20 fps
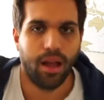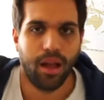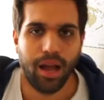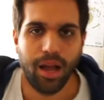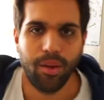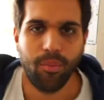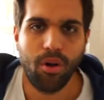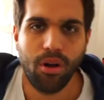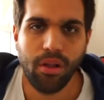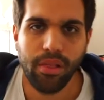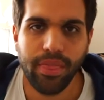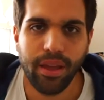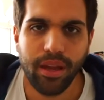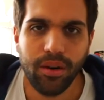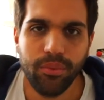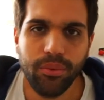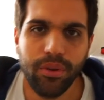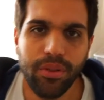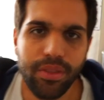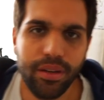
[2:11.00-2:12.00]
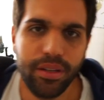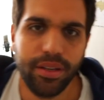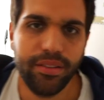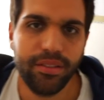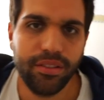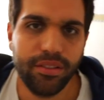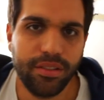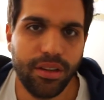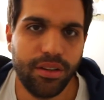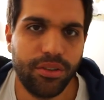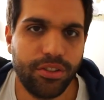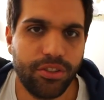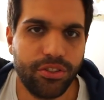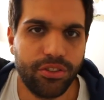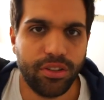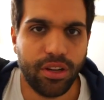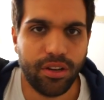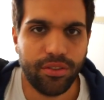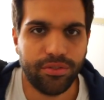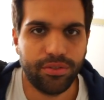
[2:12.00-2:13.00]
I'm all done with the necessary
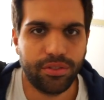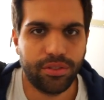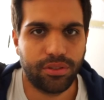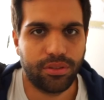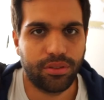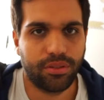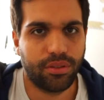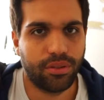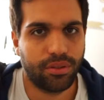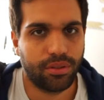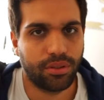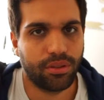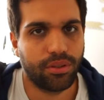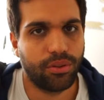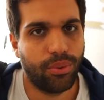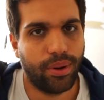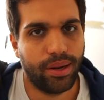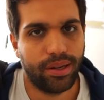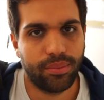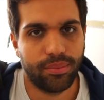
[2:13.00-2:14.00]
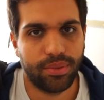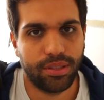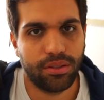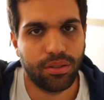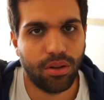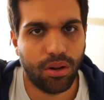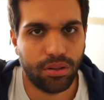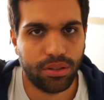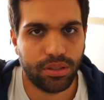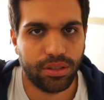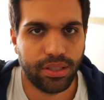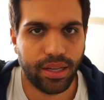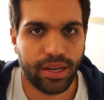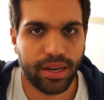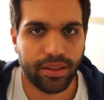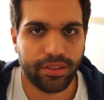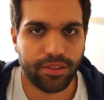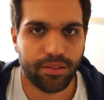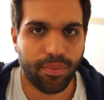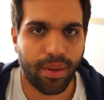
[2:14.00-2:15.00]
stuff. It took quite a bit longer than
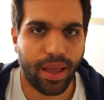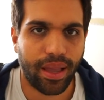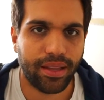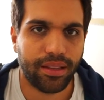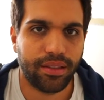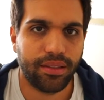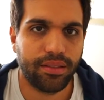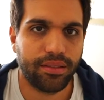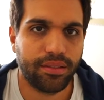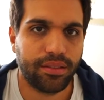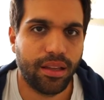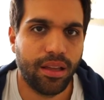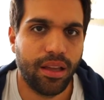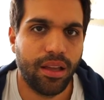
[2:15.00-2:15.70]
expected.